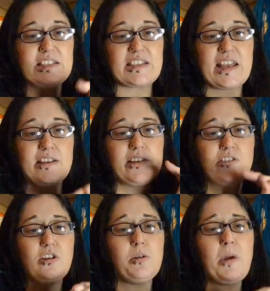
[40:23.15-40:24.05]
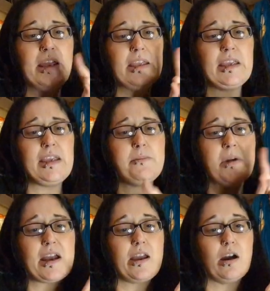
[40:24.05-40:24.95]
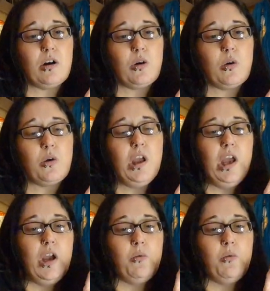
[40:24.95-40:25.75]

send it to my email,